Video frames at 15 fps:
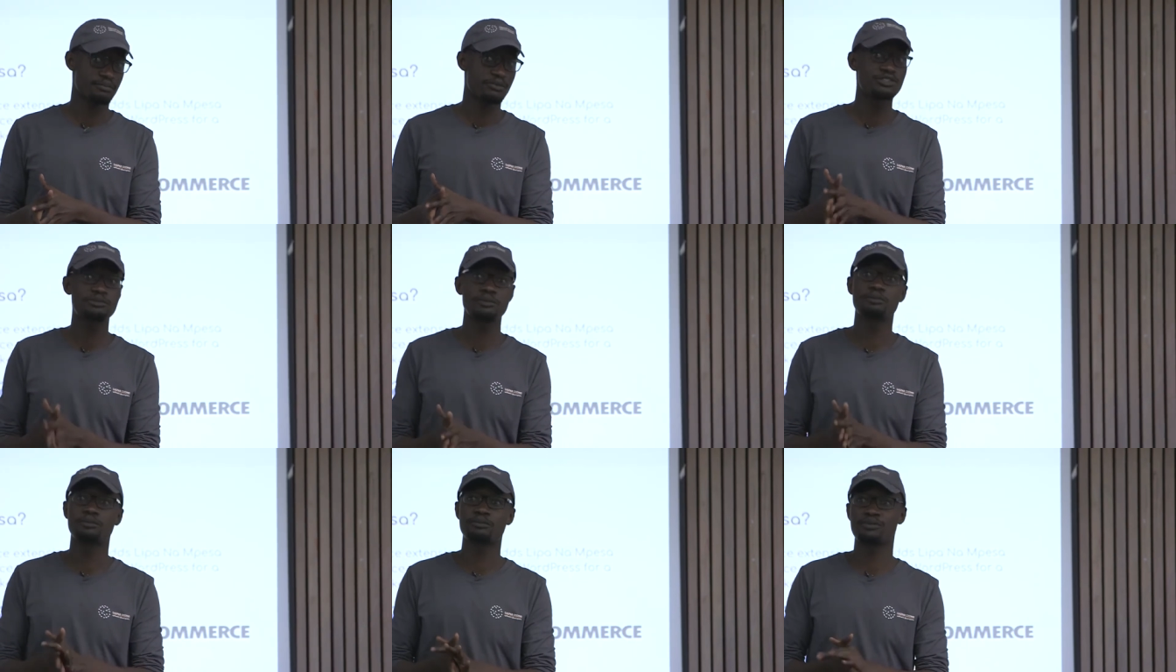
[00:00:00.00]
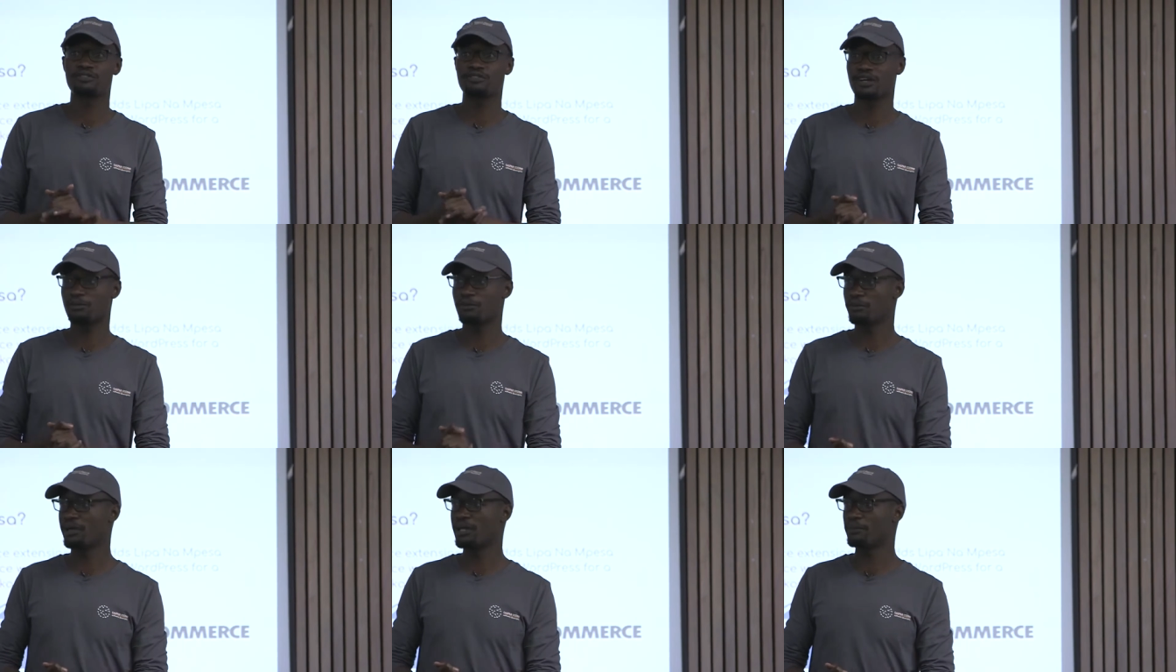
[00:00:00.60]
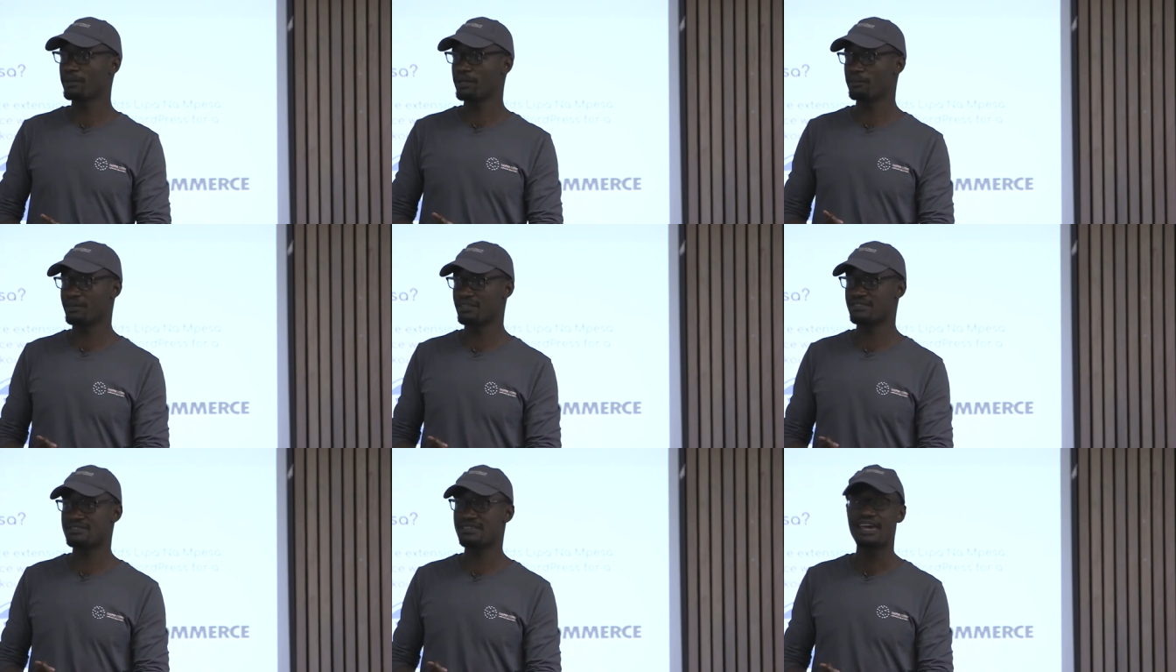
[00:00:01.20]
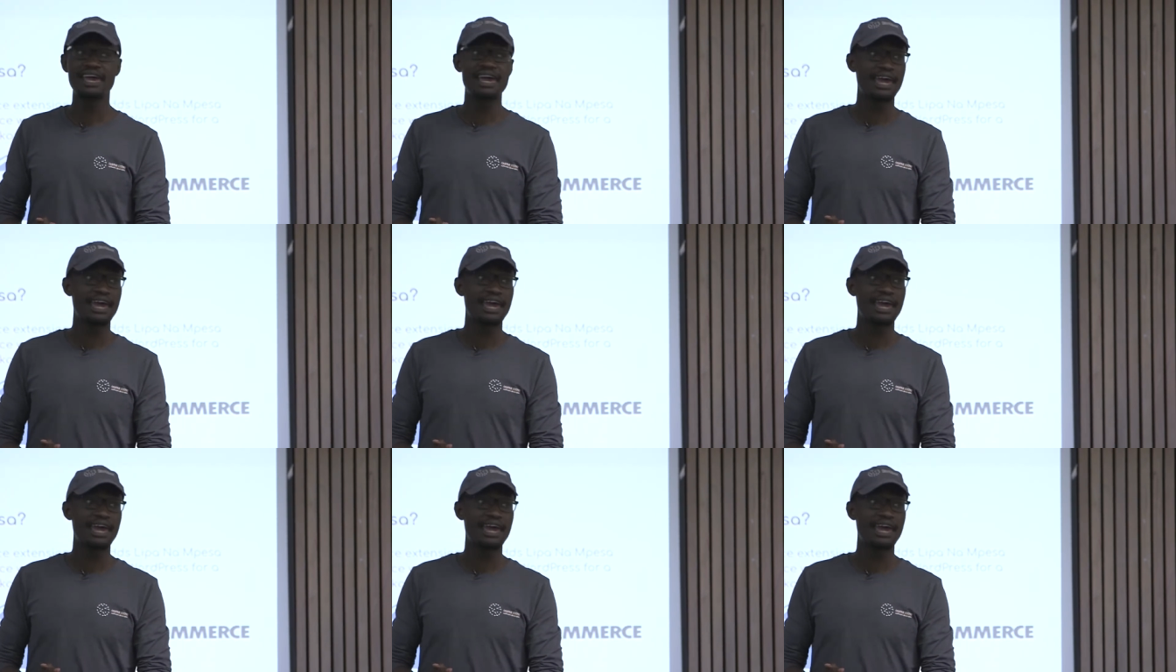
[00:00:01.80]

Most people prefer mobile payments.